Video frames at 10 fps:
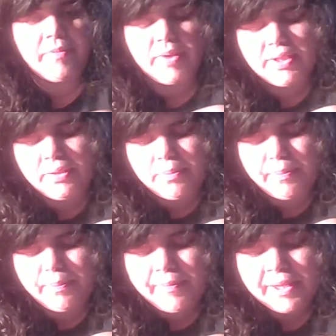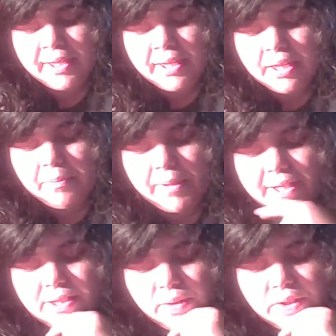but the
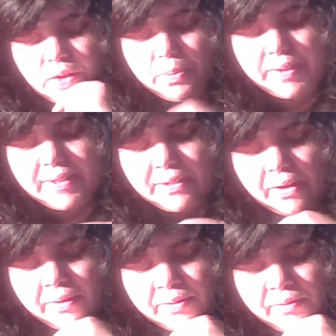basil is to be sown